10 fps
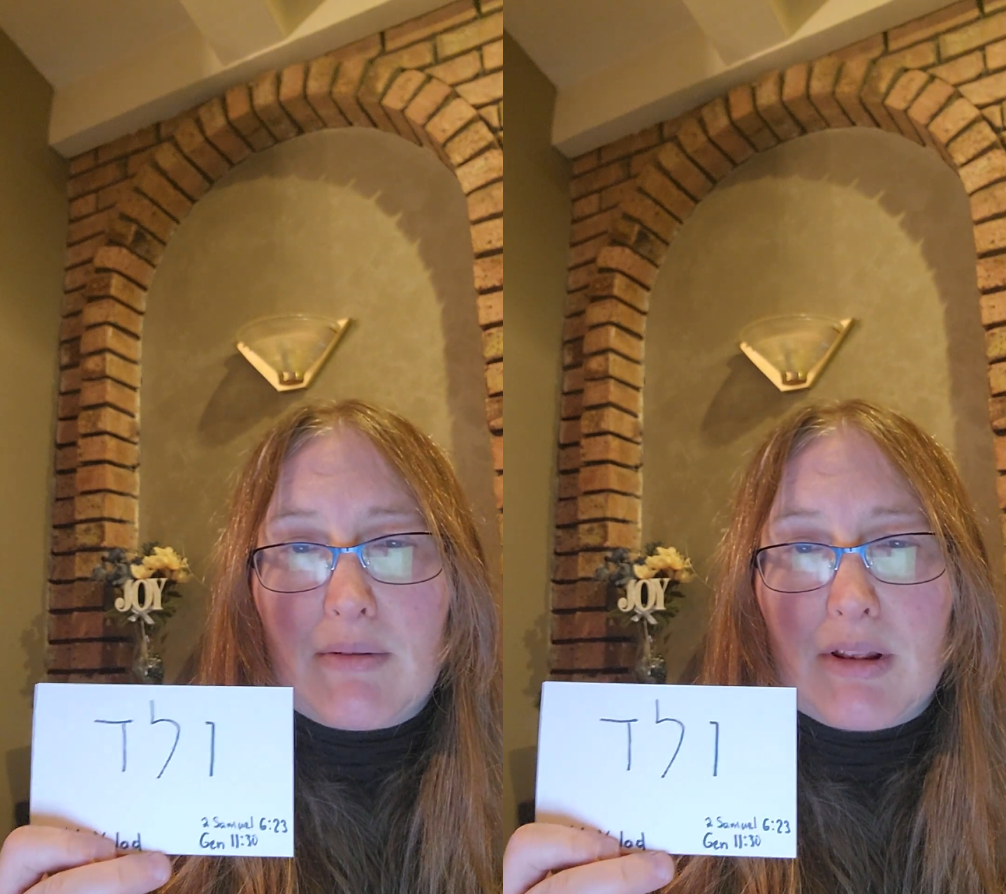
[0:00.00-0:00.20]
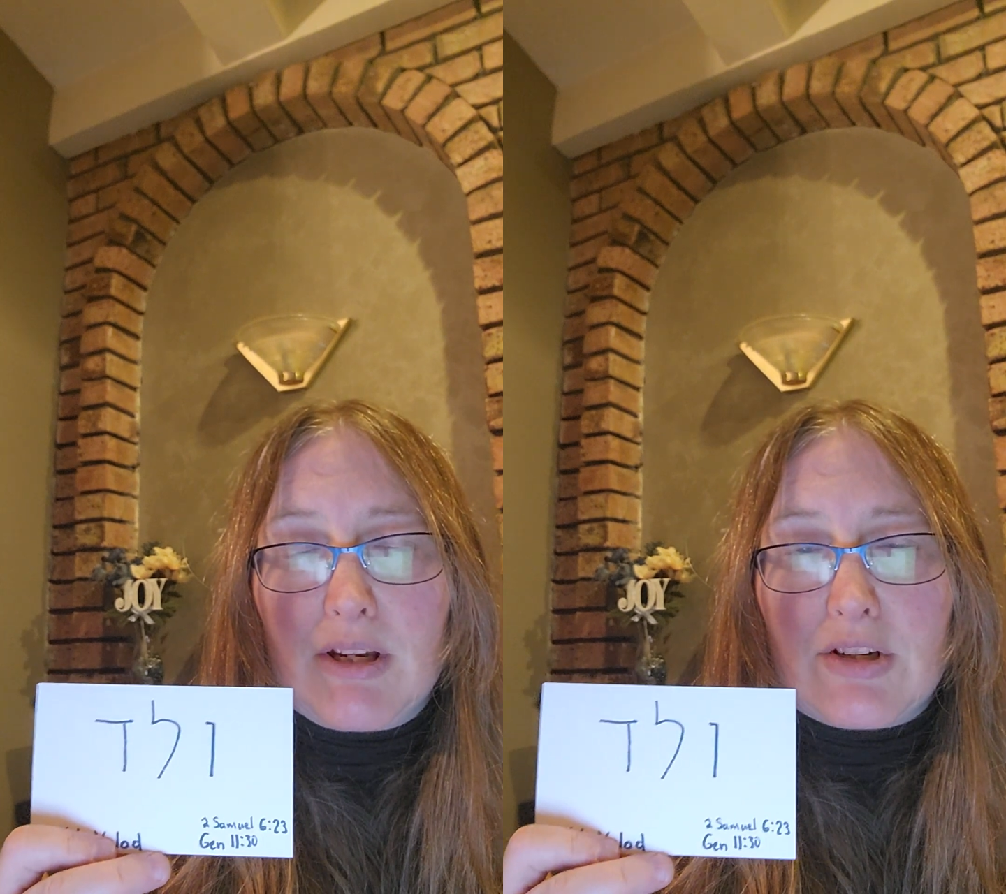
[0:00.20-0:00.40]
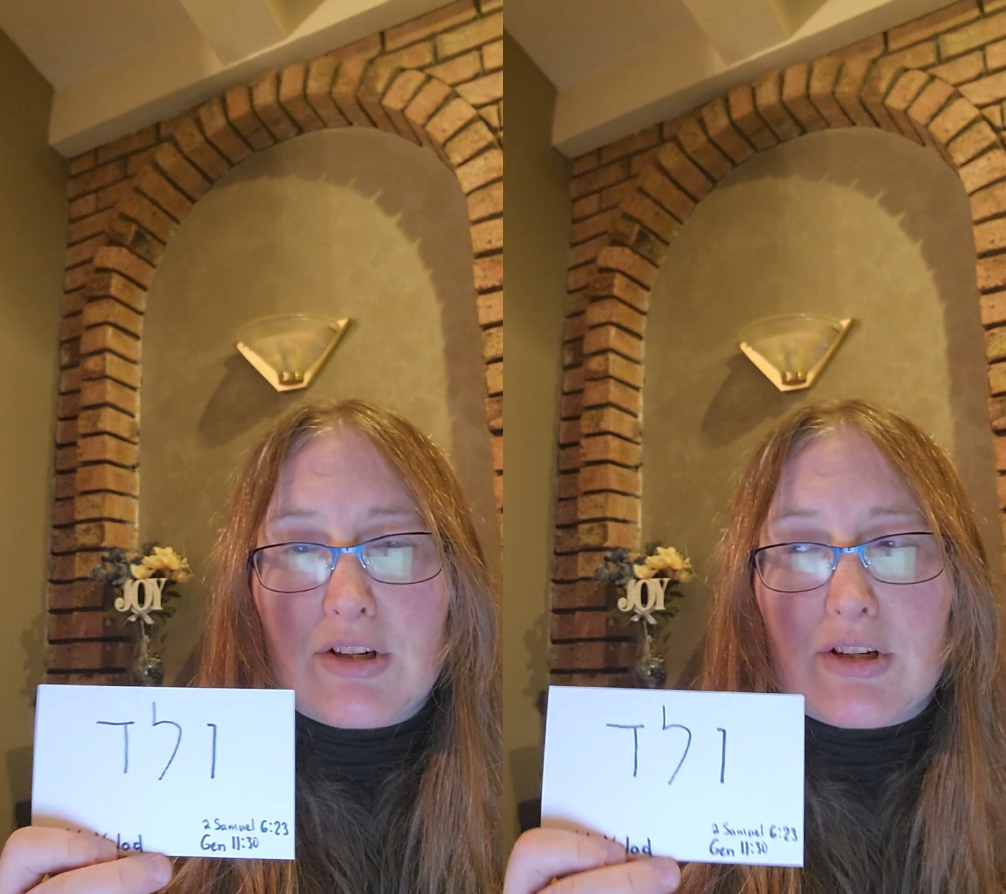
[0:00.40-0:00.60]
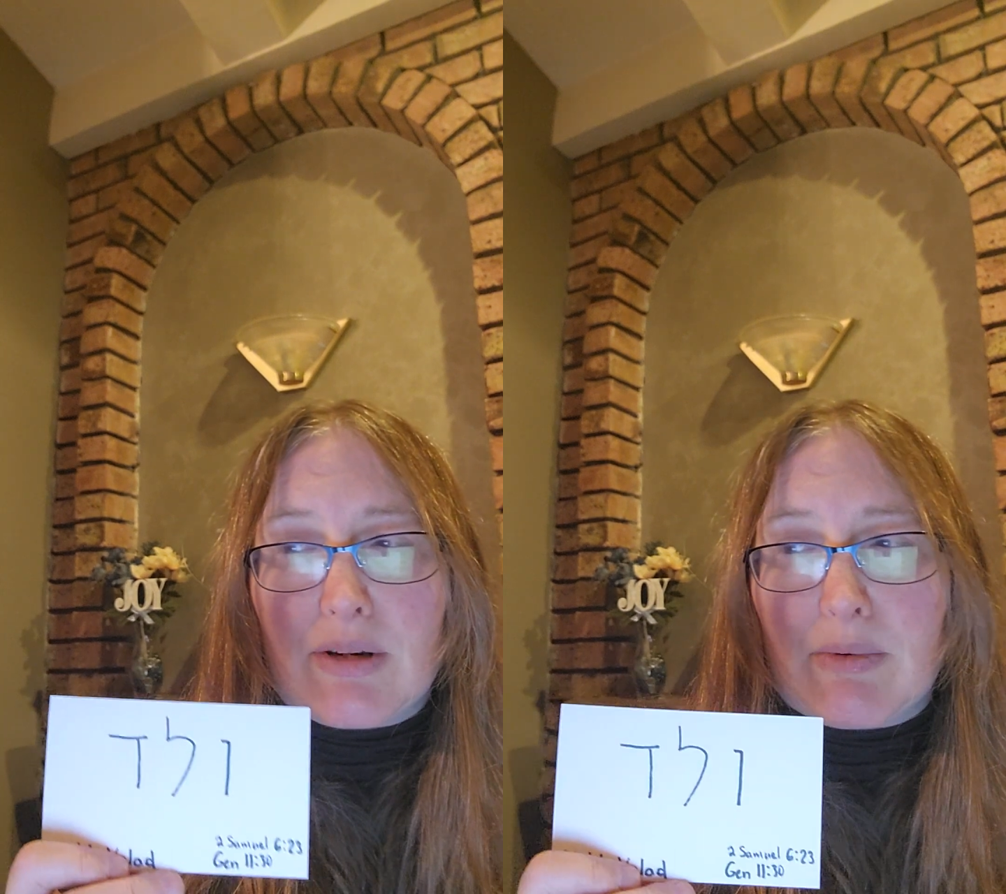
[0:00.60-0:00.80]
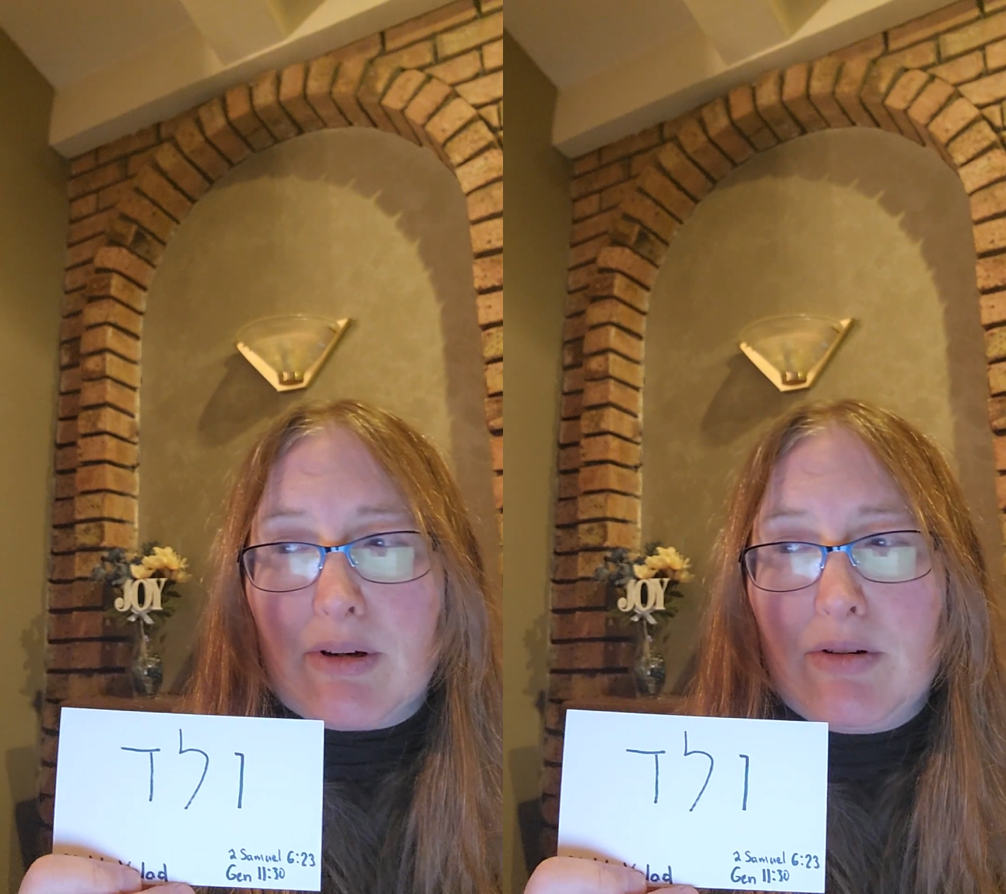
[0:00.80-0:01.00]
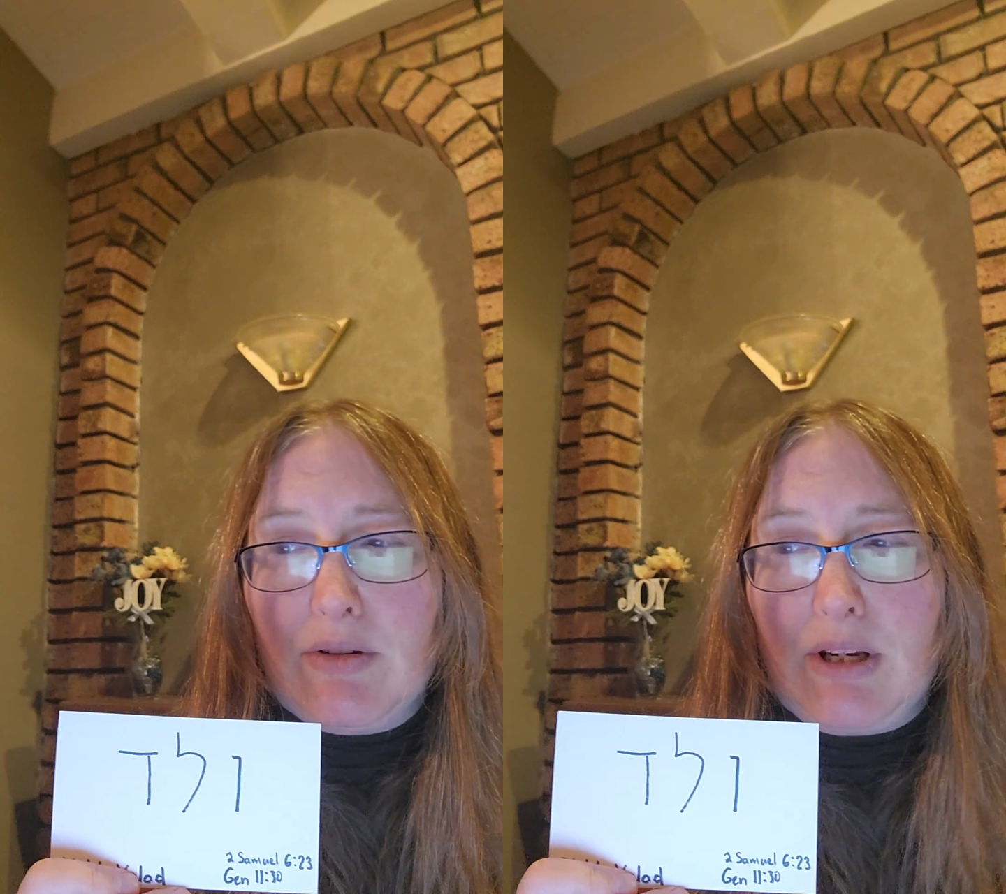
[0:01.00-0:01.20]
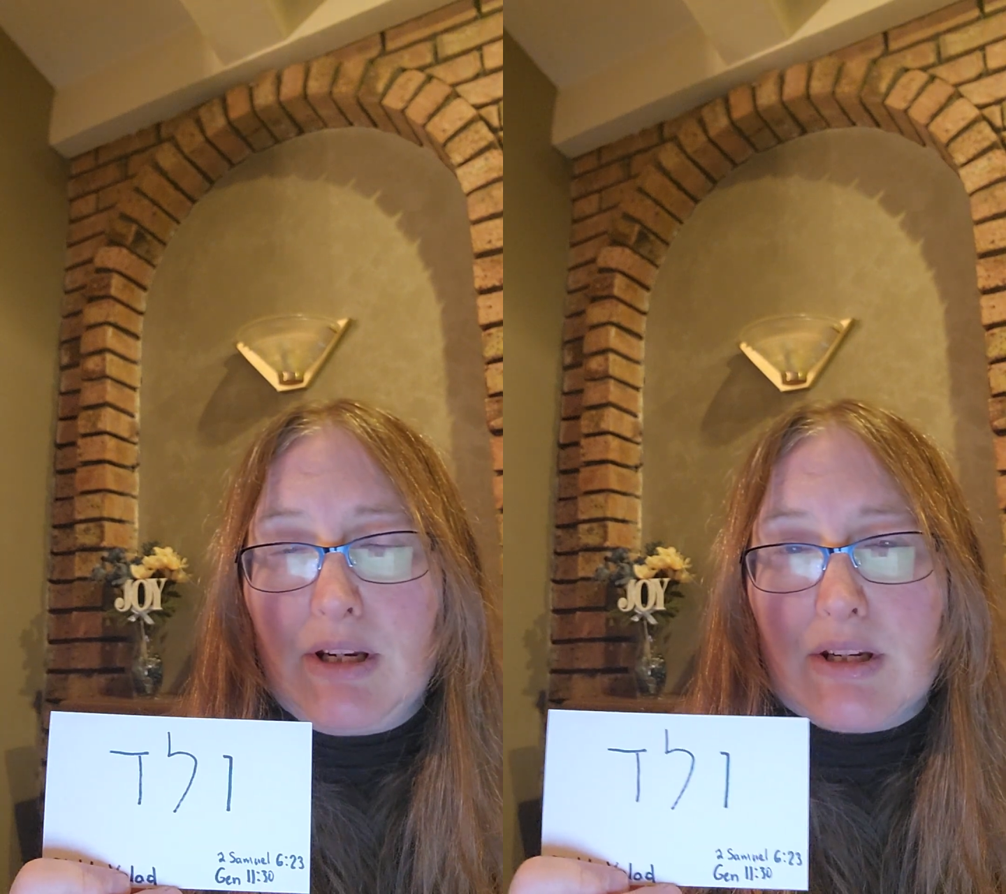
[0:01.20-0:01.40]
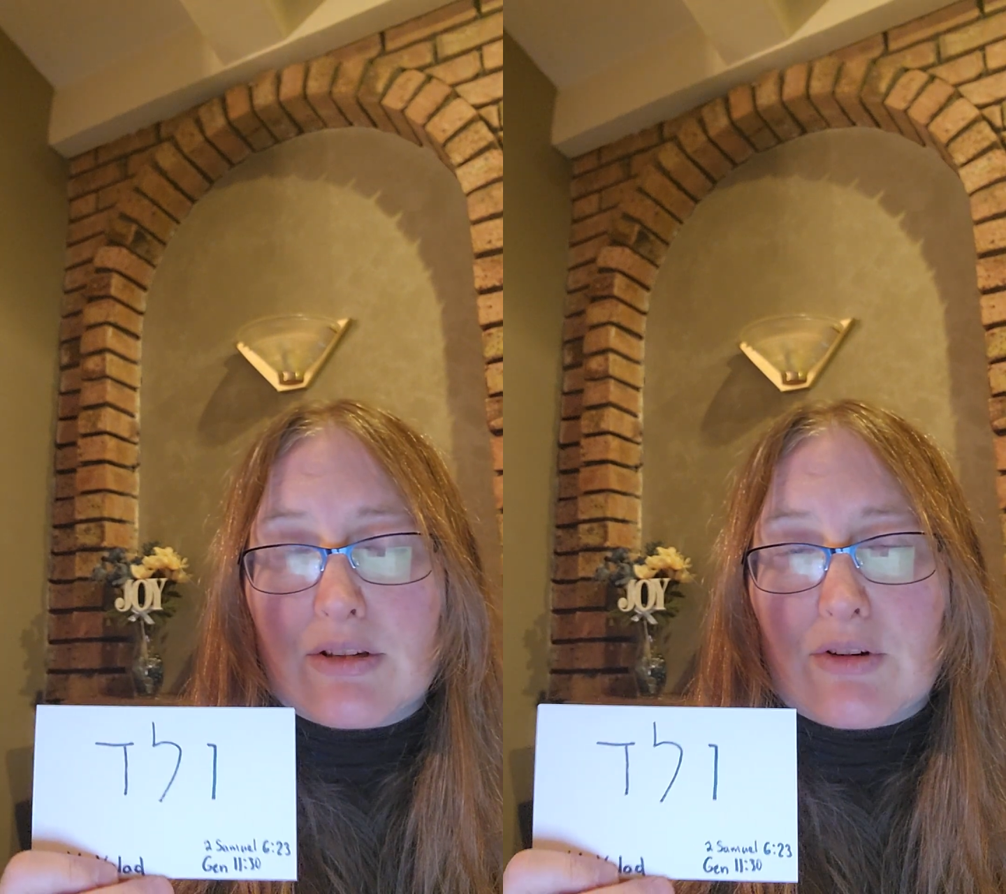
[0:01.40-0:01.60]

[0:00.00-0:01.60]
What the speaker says: relationship and who he is